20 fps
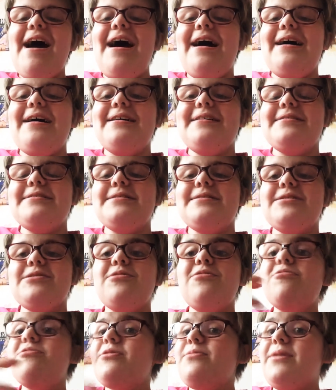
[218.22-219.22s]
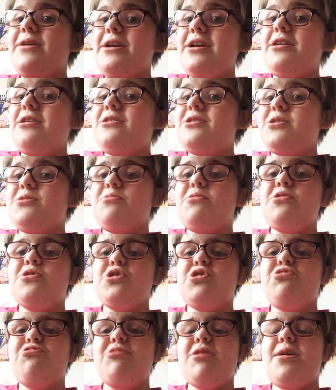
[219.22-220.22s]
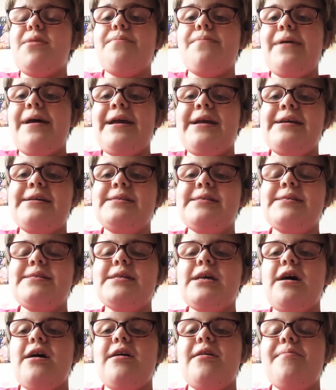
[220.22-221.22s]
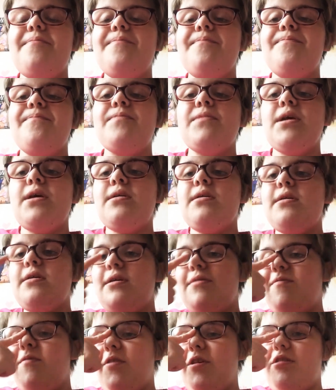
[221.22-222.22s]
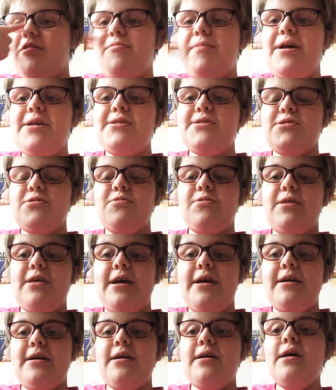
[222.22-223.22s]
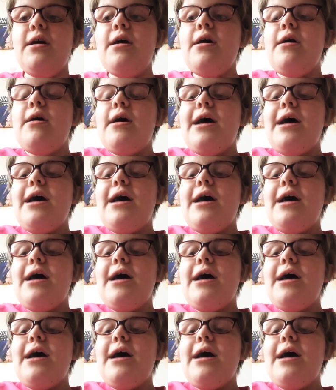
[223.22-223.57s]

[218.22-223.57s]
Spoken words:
And all the money goes towards Greenpeace environmental thing.